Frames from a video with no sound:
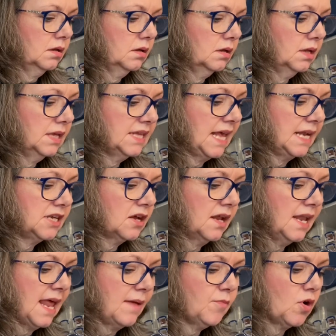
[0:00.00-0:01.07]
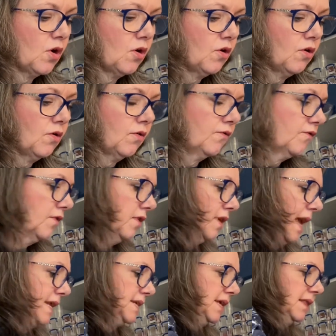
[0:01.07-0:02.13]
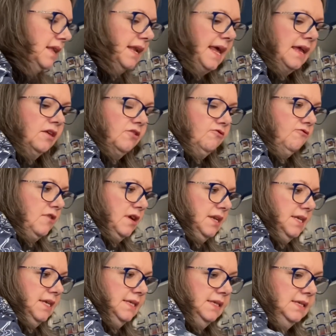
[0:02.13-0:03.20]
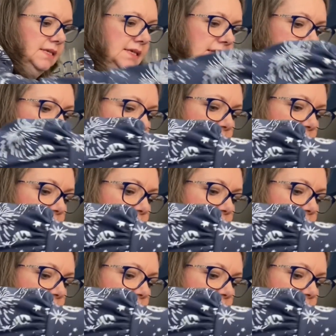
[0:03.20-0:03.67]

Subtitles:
it's that dilemma of getting the length right, isn't it,